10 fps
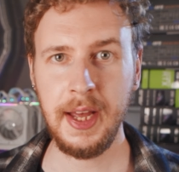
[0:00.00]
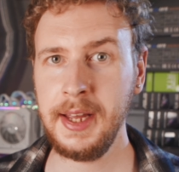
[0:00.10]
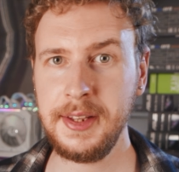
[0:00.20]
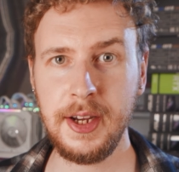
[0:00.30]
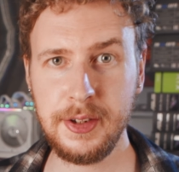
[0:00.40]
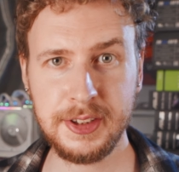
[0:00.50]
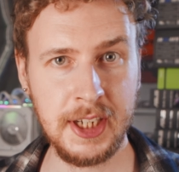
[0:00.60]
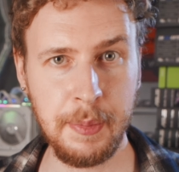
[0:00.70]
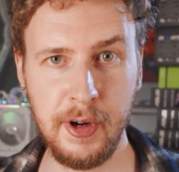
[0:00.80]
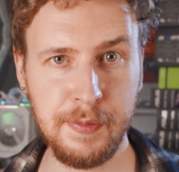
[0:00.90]
And the other
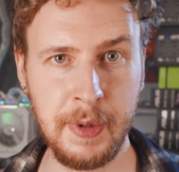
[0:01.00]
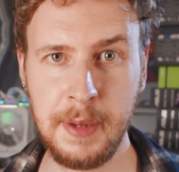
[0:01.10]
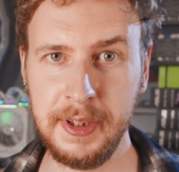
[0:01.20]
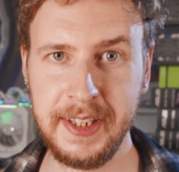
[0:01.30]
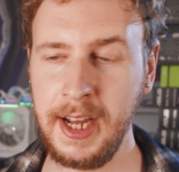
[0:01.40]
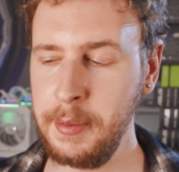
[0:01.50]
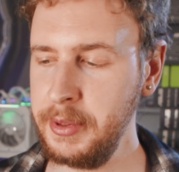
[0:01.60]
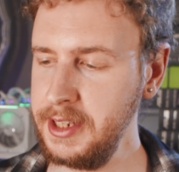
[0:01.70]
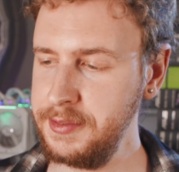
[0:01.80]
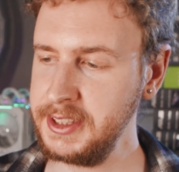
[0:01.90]
type of people that I
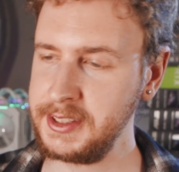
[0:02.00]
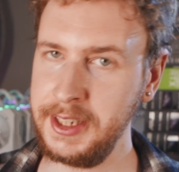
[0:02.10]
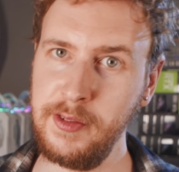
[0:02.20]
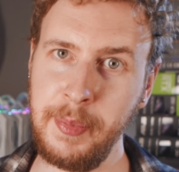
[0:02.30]
believe this kind of